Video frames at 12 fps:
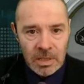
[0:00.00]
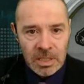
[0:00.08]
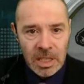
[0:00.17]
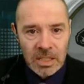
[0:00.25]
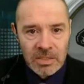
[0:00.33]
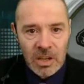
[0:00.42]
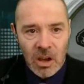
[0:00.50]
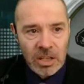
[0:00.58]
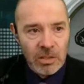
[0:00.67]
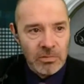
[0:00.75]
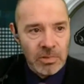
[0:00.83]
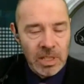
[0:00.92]
Yes, I
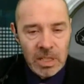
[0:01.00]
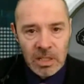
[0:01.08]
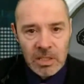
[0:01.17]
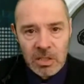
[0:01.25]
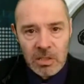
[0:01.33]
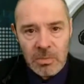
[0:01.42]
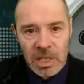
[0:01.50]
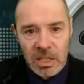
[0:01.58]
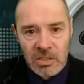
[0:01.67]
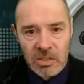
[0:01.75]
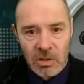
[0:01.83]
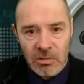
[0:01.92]
could read it in 2
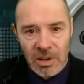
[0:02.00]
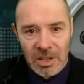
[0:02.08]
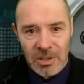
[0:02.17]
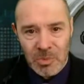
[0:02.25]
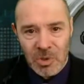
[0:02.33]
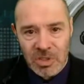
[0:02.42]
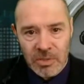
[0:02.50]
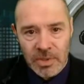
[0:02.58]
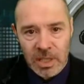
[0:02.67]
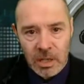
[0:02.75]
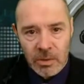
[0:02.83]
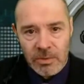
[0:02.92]
minutes, or I can watch the
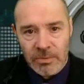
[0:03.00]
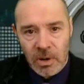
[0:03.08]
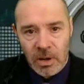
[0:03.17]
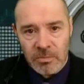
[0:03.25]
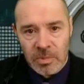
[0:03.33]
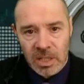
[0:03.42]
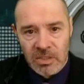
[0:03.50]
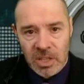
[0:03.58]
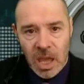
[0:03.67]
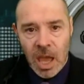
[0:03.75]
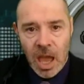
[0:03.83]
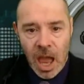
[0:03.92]
video in 5 minutes
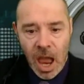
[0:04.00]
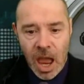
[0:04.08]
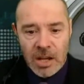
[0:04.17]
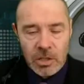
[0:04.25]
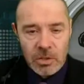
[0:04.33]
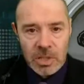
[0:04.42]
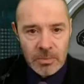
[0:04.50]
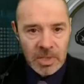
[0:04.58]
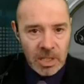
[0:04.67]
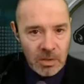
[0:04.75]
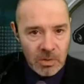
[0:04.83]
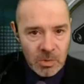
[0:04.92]
and do
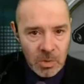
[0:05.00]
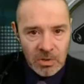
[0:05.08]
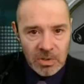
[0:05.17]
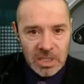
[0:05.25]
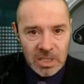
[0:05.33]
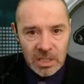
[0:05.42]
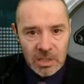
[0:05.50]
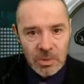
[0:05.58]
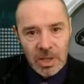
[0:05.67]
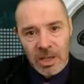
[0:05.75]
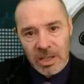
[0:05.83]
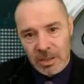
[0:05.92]
something else while listening to
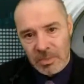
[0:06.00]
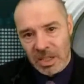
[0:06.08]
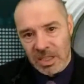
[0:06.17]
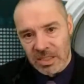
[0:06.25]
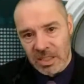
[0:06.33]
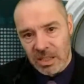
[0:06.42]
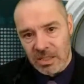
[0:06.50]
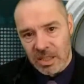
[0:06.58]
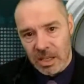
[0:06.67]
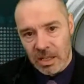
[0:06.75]
it. And it makes sense then.